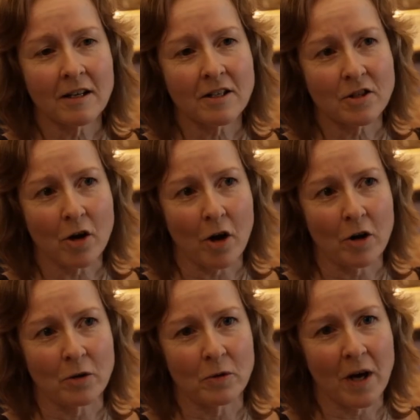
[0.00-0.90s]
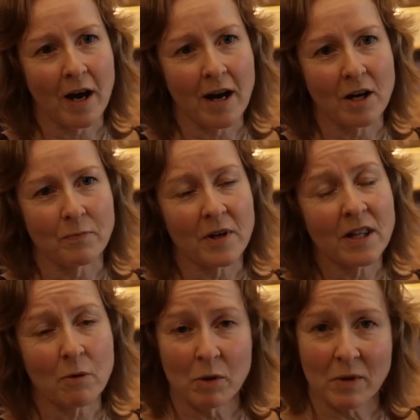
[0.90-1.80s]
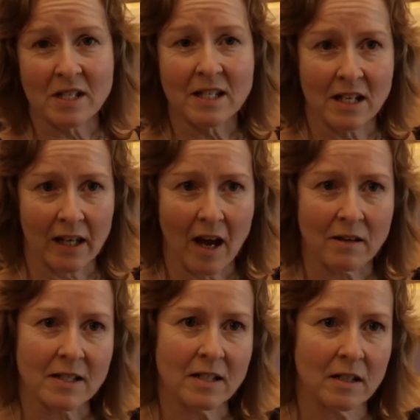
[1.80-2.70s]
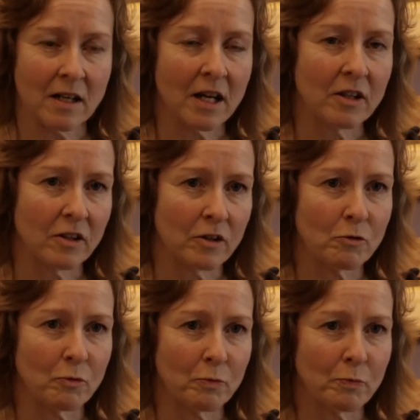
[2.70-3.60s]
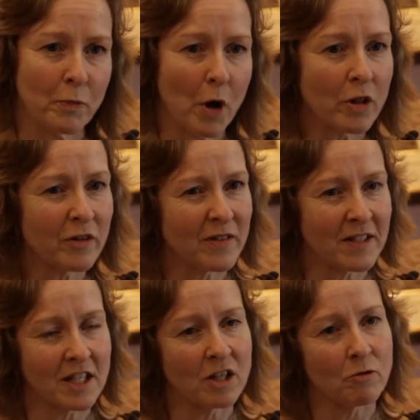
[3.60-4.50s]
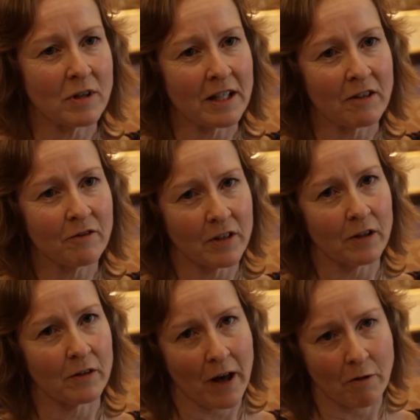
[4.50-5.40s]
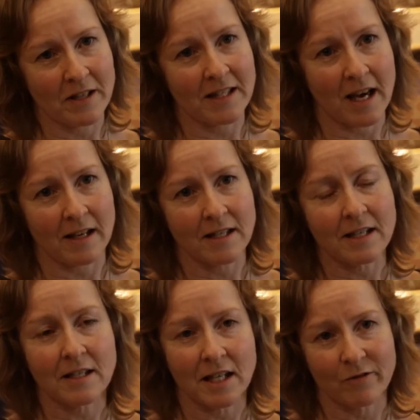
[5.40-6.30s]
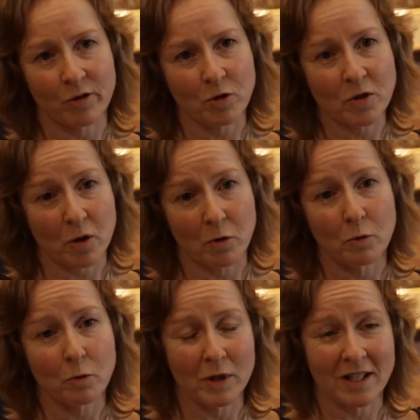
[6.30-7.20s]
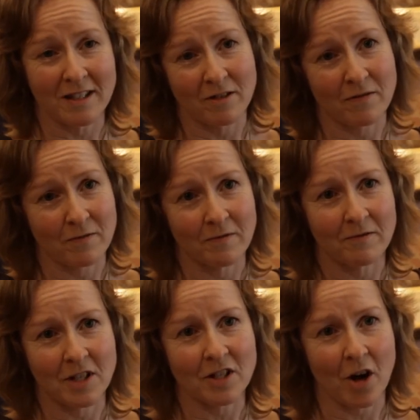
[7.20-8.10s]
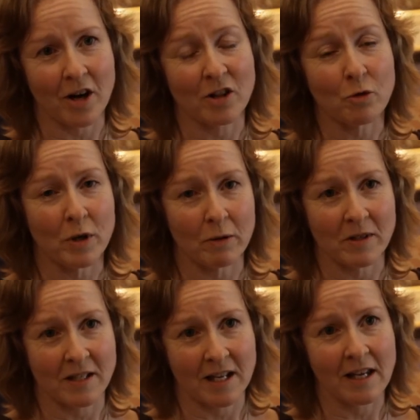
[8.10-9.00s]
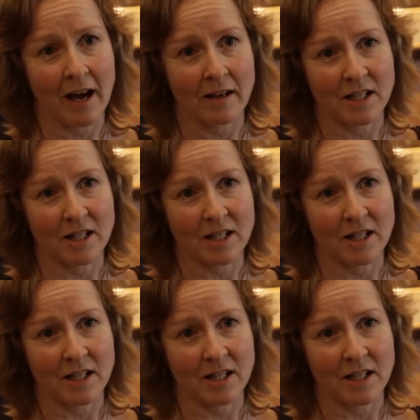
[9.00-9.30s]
So then we went to see a counsellor, and both of us didn't really feel that was that successful, so we sort of decided that we would seek out